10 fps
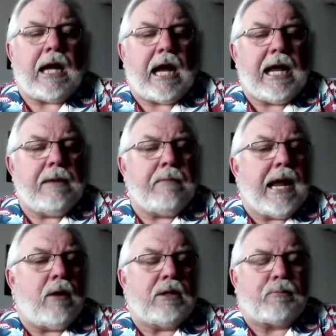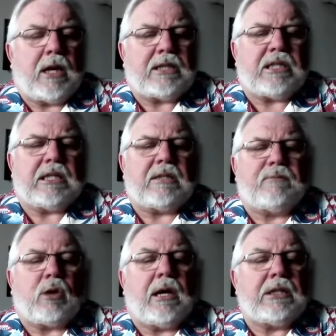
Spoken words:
I am now in the process of trying